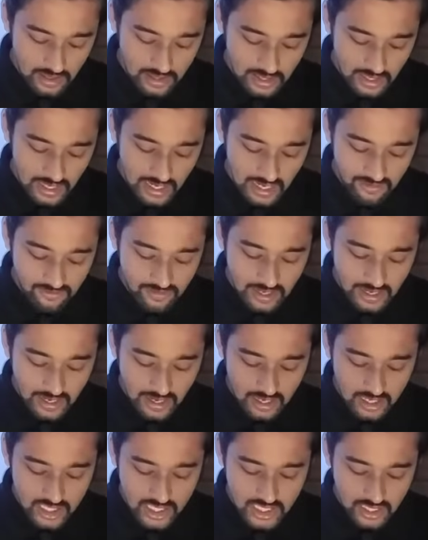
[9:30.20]
the left
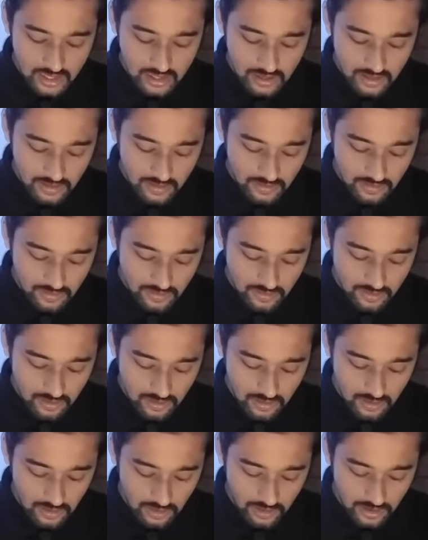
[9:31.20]
direction,
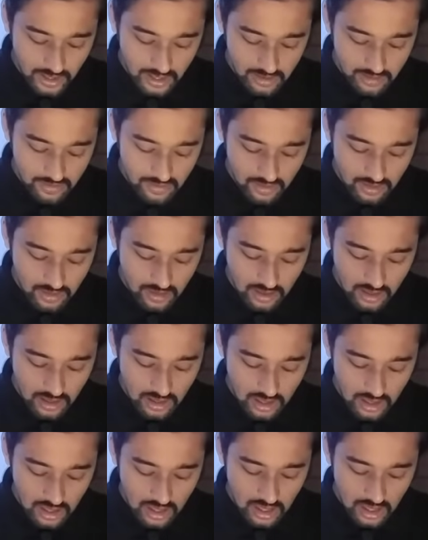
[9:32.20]
okay?
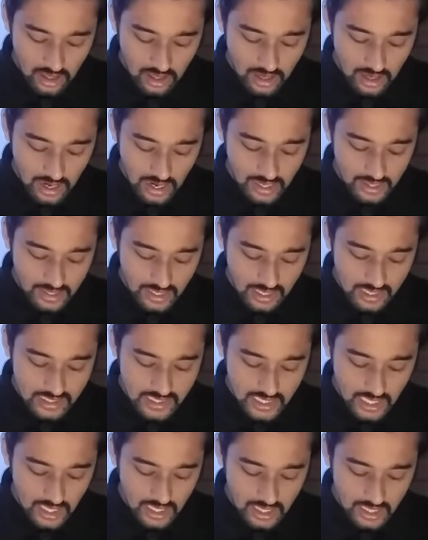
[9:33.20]
And there
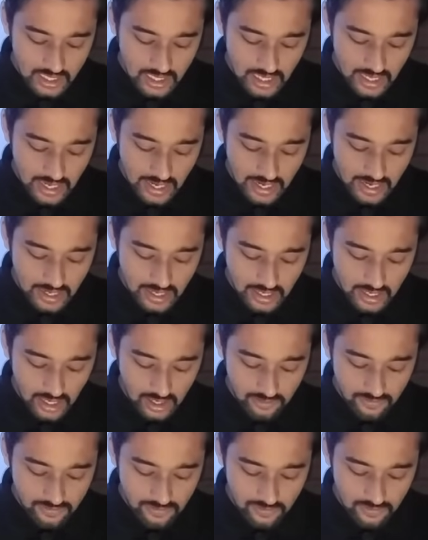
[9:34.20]
is another
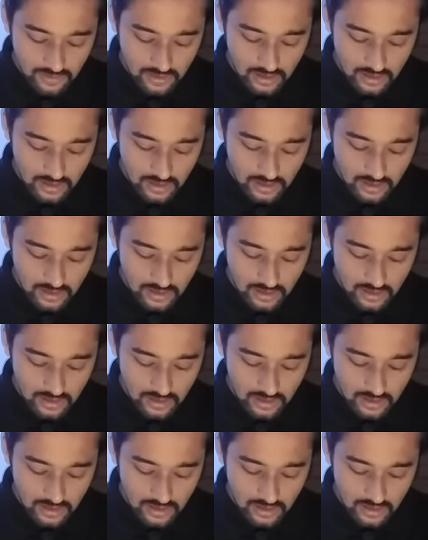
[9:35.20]
aircraft